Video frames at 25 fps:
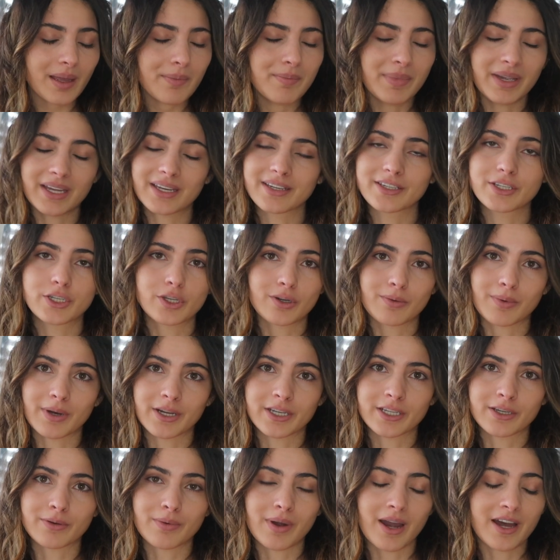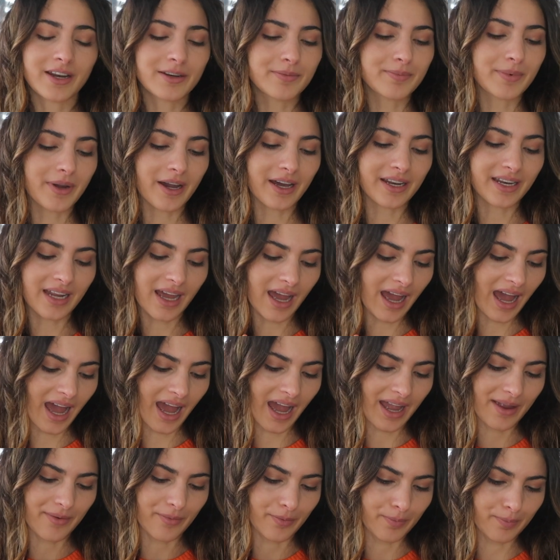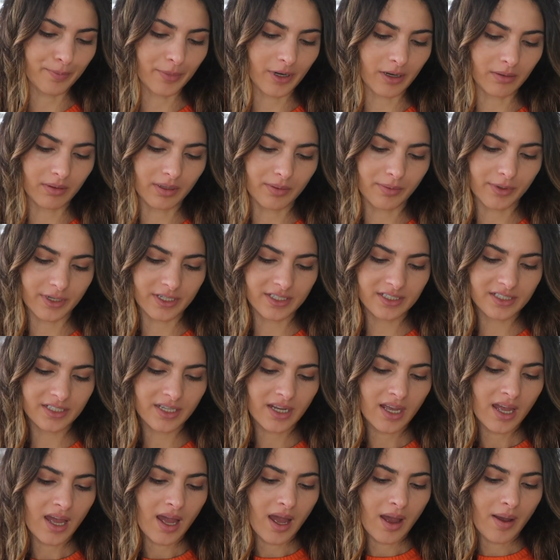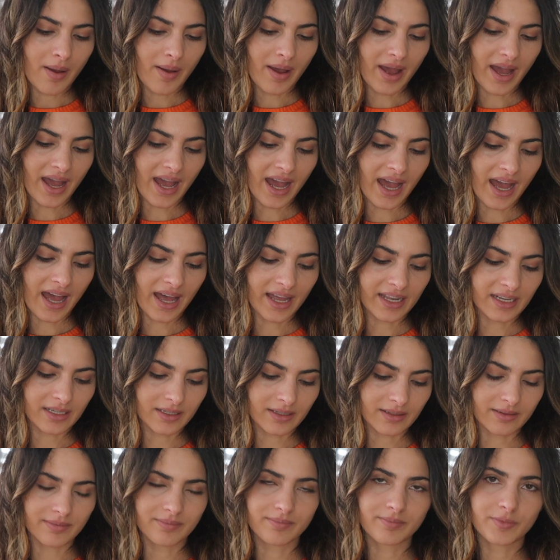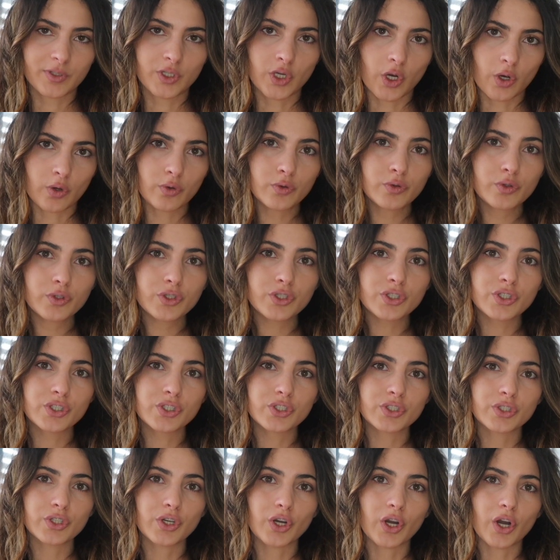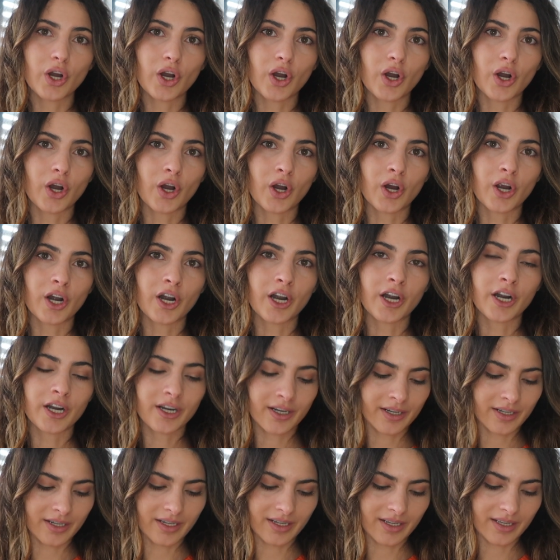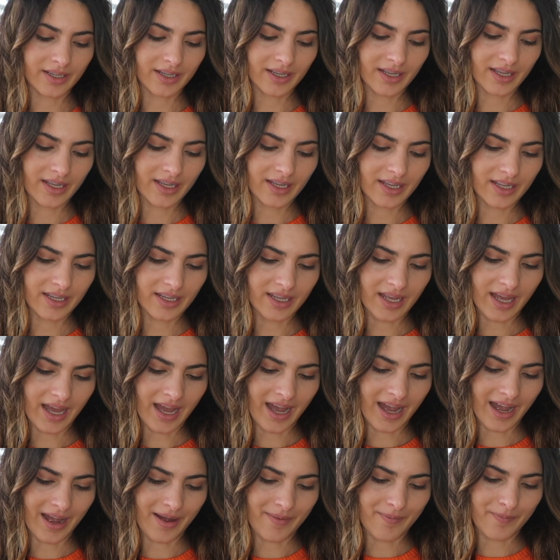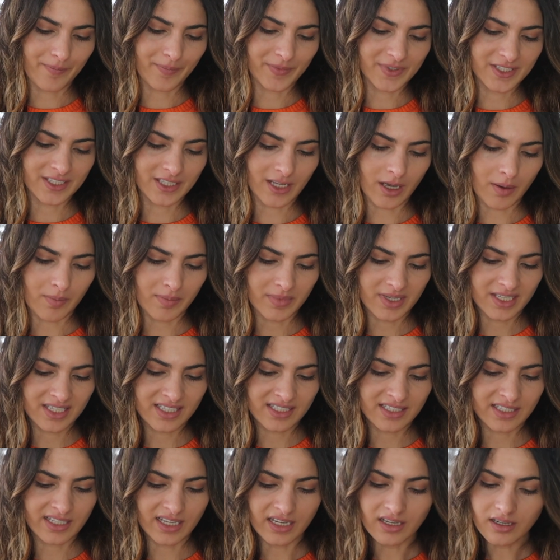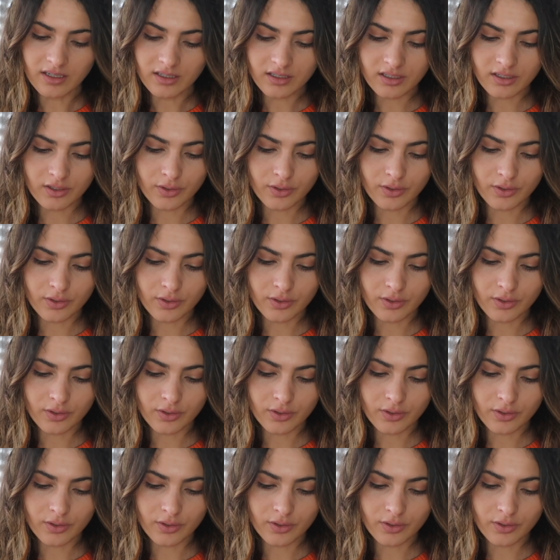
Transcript: I mean, do what you want, but I probably wouldn't. And those are some Sinner